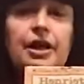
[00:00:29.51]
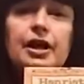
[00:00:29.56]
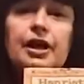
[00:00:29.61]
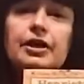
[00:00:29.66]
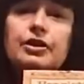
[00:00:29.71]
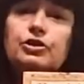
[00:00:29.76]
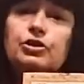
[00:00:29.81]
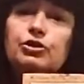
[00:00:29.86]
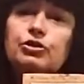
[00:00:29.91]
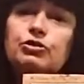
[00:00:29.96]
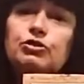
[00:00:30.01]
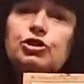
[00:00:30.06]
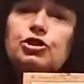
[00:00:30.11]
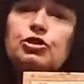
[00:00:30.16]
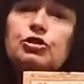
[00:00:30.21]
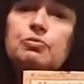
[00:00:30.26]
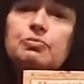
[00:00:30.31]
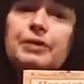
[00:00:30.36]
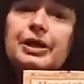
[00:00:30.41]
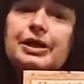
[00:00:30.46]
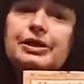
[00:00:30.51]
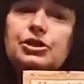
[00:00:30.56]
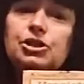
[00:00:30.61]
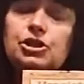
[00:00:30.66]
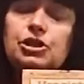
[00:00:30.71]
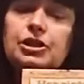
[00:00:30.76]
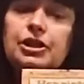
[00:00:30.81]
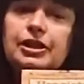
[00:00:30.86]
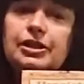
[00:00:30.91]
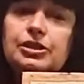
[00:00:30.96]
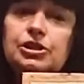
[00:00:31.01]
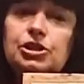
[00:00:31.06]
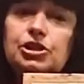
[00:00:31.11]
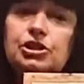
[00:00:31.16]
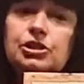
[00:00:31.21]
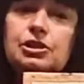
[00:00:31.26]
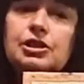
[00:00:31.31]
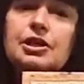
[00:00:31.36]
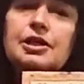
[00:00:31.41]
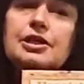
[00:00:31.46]
and use your imagination
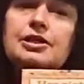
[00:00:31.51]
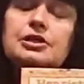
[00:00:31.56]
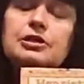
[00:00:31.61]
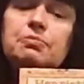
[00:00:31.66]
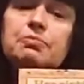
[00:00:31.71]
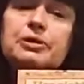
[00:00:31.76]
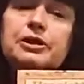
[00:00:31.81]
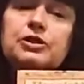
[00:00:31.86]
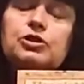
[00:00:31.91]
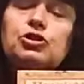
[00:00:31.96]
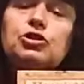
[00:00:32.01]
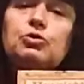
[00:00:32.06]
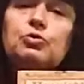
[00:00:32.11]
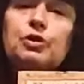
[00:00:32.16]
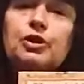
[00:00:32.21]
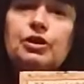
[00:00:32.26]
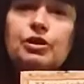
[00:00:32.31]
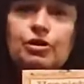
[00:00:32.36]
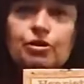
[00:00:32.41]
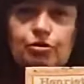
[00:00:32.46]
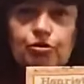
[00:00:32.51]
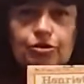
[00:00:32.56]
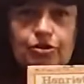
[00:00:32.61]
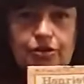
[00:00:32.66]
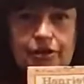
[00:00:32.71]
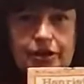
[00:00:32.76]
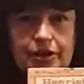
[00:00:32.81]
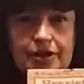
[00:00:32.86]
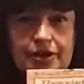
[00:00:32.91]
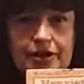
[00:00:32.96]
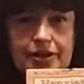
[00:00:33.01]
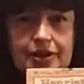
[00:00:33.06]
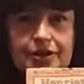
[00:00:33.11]
to picture what you think